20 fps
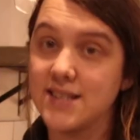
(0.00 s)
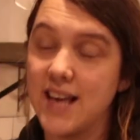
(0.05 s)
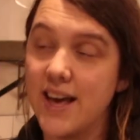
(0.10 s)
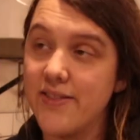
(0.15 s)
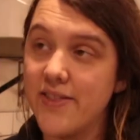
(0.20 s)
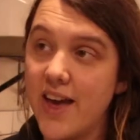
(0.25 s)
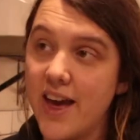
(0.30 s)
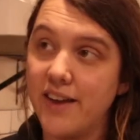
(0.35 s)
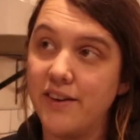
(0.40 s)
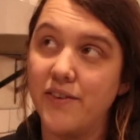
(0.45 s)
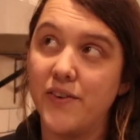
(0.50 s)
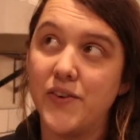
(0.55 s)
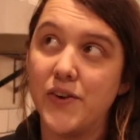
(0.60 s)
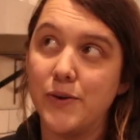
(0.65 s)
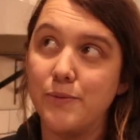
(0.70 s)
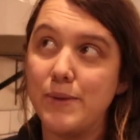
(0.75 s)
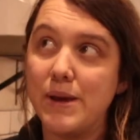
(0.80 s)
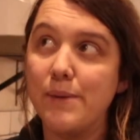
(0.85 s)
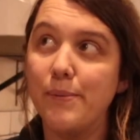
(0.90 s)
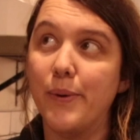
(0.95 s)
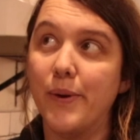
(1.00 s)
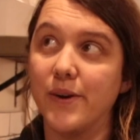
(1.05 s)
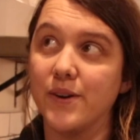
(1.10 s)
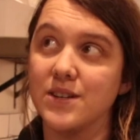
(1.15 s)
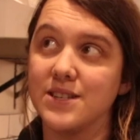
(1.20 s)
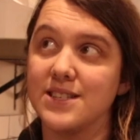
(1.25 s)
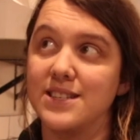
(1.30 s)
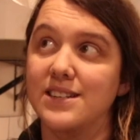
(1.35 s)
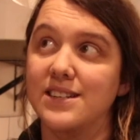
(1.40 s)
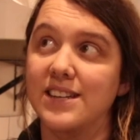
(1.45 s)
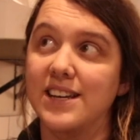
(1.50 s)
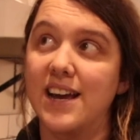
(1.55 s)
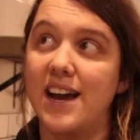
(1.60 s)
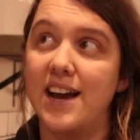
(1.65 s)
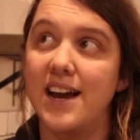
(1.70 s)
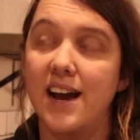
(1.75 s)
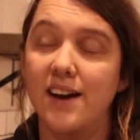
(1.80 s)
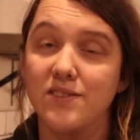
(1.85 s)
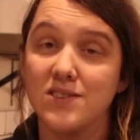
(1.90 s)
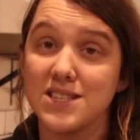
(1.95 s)
And then for me personally, I
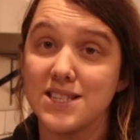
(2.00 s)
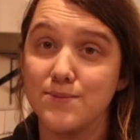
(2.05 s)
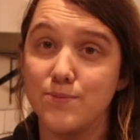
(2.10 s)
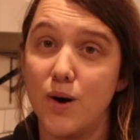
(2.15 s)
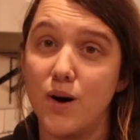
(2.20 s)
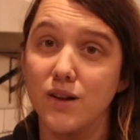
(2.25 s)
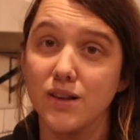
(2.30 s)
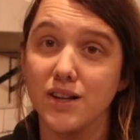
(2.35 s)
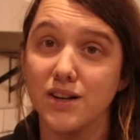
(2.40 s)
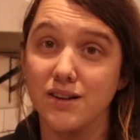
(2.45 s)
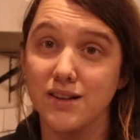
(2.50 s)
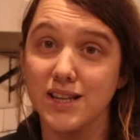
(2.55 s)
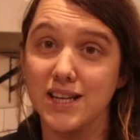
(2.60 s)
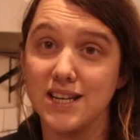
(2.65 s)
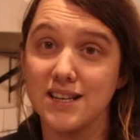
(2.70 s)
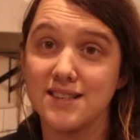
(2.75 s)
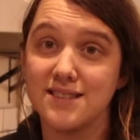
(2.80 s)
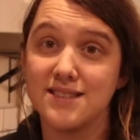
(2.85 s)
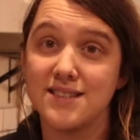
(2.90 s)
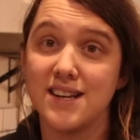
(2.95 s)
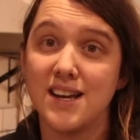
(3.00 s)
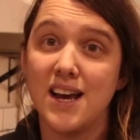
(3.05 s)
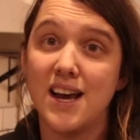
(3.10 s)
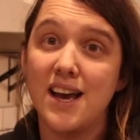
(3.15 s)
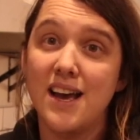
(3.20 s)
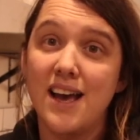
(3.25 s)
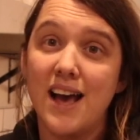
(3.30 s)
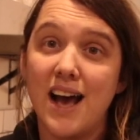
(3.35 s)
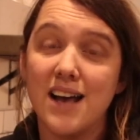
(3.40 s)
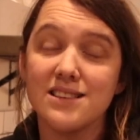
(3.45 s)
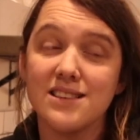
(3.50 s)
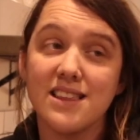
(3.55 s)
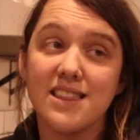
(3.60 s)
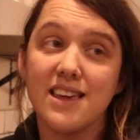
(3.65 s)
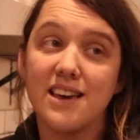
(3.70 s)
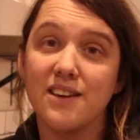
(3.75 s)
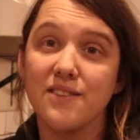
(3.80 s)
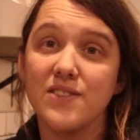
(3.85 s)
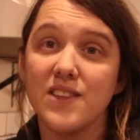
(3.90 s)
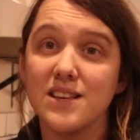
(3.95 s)
have a small little list as I
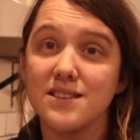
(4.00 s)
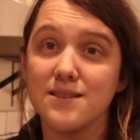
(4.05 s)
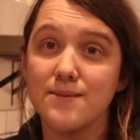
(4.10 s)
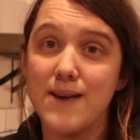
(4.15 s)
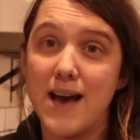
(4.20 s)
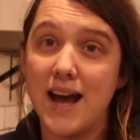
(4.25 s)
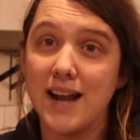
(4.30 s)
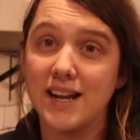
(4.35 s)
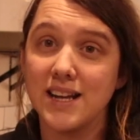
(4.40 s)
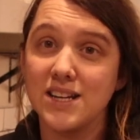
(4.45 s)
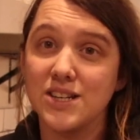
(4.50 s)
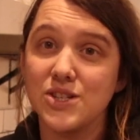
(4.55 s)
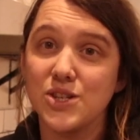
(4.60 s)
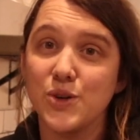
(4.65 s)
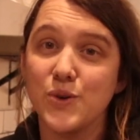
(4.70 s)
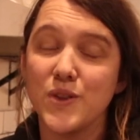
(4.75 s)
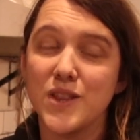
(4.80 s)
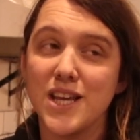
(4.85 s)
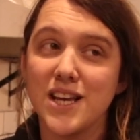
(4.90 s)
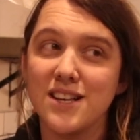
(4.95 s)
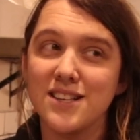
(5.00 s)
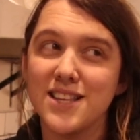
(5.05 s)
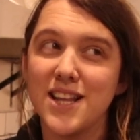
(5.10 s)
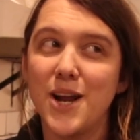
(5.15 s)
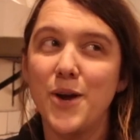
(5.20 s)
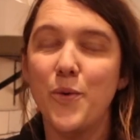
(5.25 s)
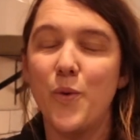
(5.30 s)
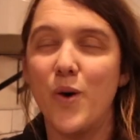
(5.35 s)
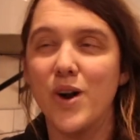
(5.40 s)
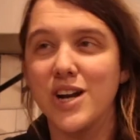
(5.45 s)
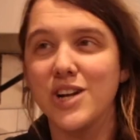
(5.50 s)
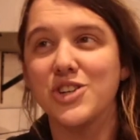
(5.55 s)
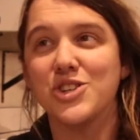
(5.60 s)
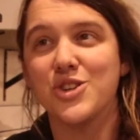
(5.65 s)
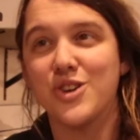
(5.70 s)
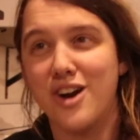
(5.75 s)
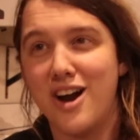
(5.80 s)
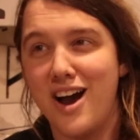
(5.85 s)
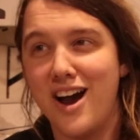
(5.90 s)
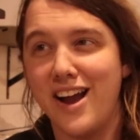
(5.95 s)
think of things I'm adding to, things that I want to
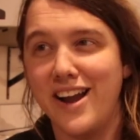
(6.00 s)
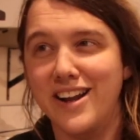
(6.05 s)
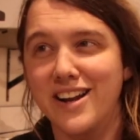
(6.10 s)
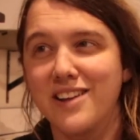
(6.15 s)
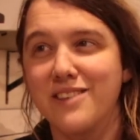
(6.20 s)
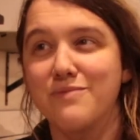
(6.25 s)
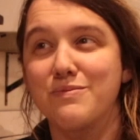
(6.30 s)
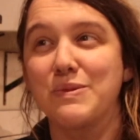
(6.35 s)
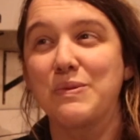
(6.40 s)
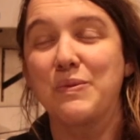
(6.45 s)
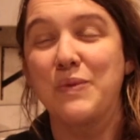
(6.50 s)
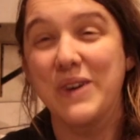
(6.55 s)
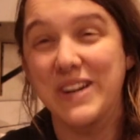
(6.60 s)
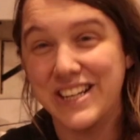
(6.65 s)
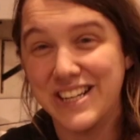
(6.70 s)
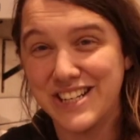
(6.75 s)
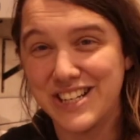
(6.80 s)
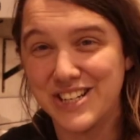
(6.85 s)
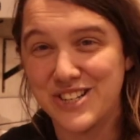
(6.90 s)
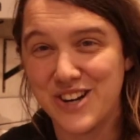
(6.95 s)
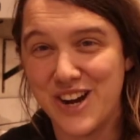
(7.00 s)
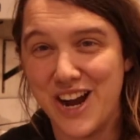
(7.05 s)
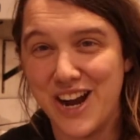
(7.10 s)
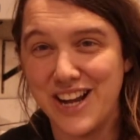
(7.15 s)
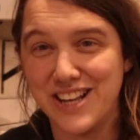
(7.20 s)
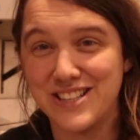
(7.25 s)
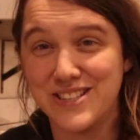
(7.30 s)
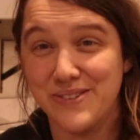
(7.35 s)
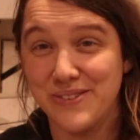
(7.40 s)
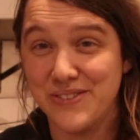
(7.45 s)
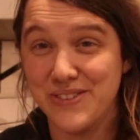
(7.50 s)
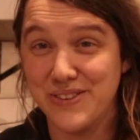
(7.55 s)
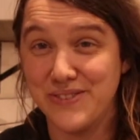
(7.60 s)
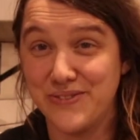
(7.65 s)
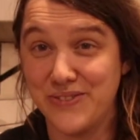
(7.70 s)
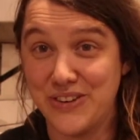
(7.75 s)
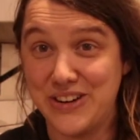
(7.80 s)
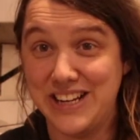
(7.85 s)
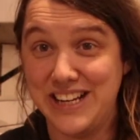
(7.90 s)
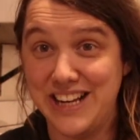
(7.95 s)
try and have been wanting to try, some of them
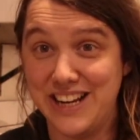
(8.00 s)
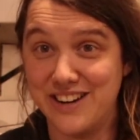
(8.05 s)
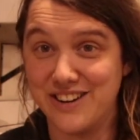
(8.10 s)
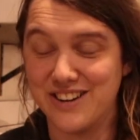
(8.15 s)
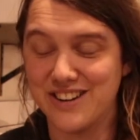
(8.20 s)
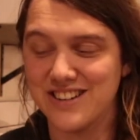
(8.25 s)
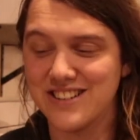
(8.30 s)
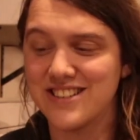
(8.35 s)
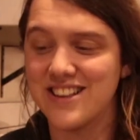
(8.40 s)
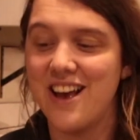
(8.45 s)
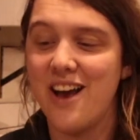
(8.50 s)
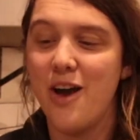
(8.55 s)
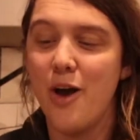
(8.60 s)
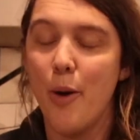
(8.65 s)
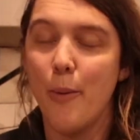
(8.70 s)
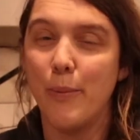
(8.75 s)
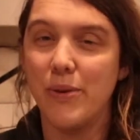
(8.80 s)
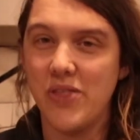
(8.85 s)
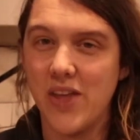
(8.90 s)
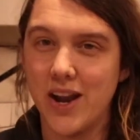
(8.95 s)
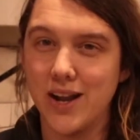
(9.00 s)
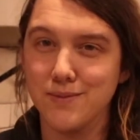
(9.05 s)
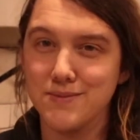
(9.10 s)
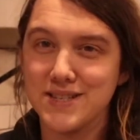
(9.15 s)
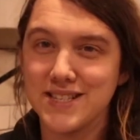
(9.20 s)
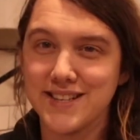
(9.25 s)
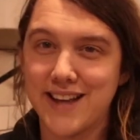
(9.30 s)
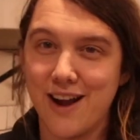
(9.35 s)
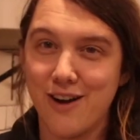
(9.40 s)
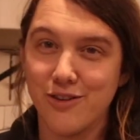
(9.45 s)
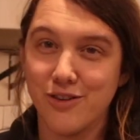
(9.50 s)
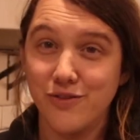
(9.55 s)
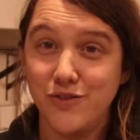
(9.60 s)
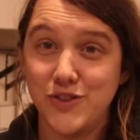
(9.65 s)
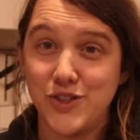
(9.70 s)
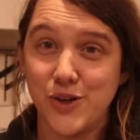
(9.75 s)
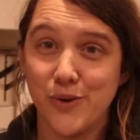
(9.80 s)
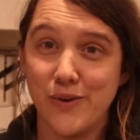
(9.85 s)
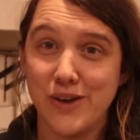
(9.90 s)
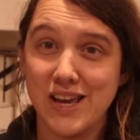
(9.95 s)
for years, but that I'm scared of
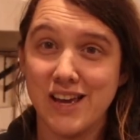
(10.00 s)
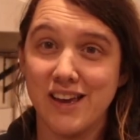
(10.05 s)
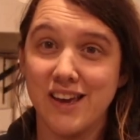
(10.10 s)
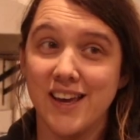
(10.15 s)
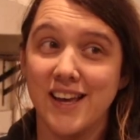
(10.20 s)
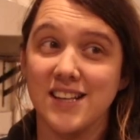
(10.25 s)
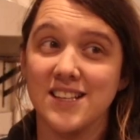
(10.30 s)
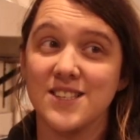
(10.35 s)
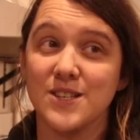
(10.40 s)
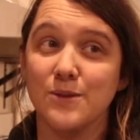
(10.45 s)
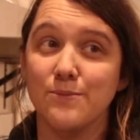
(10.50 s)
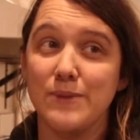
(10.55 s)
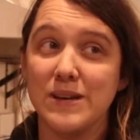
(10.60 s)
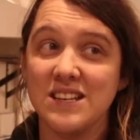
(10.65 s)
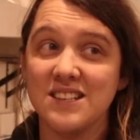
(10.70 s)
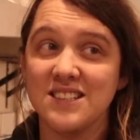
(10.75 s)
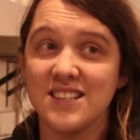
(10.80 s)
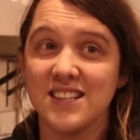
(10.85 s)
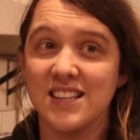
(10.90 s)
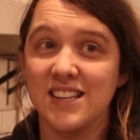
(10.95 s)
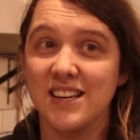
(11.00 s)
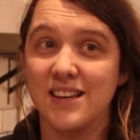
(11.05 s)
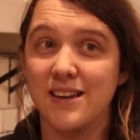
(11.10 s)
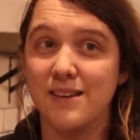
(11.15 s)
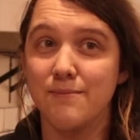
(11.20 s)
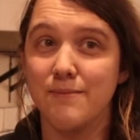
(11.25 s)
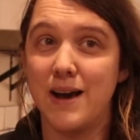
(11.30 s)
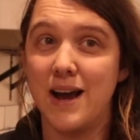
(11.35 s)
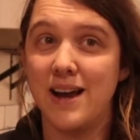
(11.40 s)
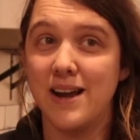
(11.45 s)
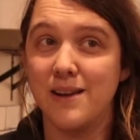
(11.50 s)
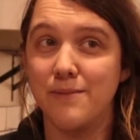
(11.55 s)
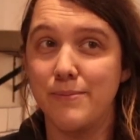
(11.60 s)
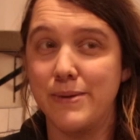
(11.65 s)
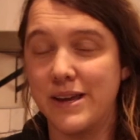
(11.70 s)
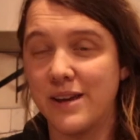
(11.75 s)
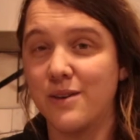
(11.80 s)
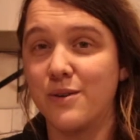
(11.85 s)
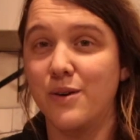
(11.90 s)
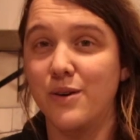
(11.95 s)
doing. And so basically my
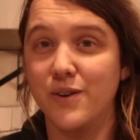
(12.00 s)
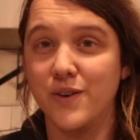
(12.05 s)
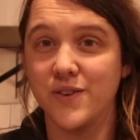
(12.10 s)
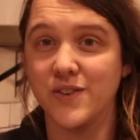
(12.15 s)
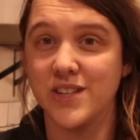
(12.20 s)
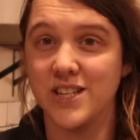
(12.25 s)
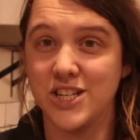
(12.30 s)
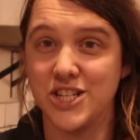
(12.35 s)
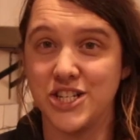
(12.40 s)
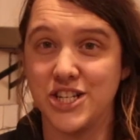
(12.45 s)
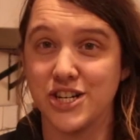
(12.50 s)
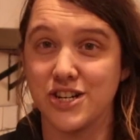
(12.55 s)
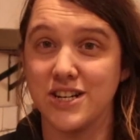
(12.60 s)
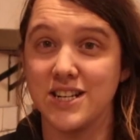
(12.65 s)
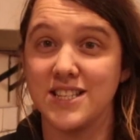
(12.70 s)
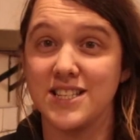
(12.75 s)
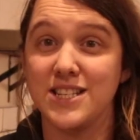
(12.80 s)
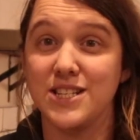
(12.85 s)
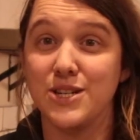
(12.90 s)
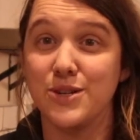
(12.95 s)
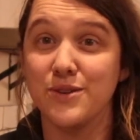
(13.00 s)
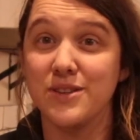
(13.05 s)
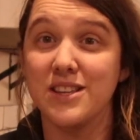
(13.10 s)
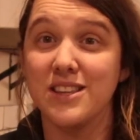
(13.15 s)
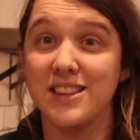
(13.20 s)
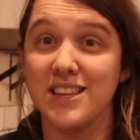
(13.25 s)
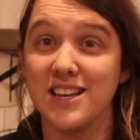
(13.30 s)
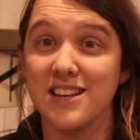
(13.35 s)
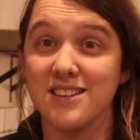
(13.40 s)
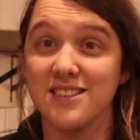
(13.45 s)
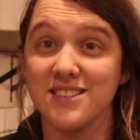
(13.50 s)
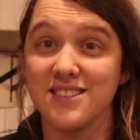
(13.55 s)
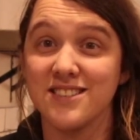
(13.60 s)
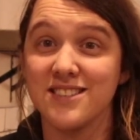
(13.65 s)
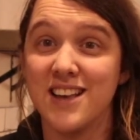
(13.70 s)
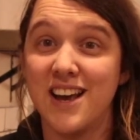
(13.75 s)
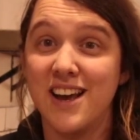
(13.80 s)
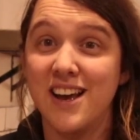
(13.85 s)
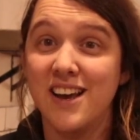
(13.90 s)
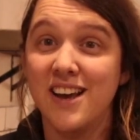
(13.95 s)
big goal for this year is to do the things
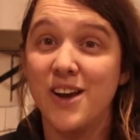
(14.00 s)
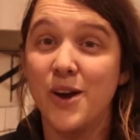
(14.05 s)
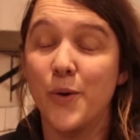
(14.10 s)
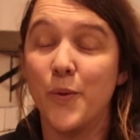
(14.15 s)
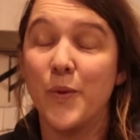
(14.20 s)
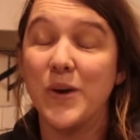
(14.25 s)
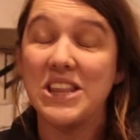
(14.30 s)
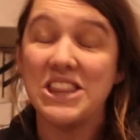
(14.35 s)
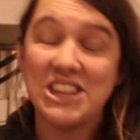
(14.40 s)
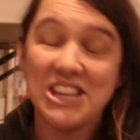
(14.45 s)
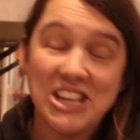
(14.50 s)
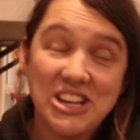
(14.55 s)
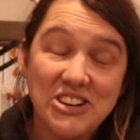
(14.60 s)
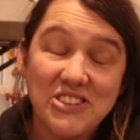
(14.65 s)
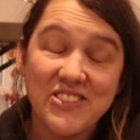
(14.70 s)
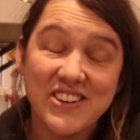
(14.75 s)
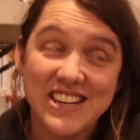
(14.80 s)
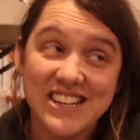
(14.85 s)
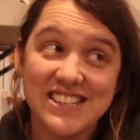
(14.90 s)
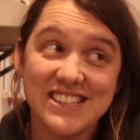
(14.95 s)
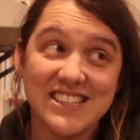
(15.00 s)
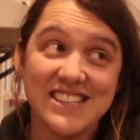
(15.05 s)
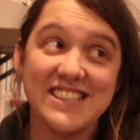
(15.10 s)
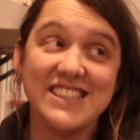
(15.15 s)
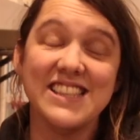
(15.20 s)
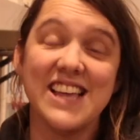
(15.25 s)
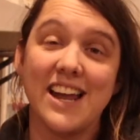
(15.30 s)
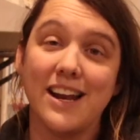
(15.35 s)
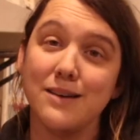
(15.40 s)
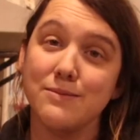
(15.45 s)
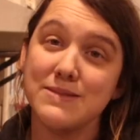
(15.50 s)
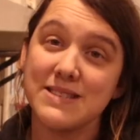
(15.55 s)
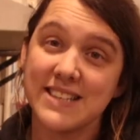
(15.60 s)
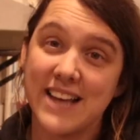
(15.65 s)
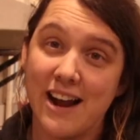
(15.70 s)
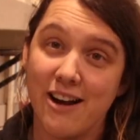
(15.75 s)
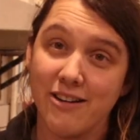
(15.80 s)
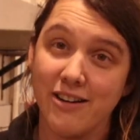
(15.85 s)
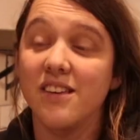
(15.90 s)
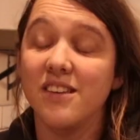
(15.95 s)
within reason that I'm
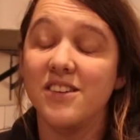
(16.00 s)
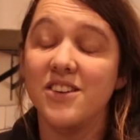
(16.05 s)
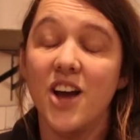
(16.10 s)
scared of.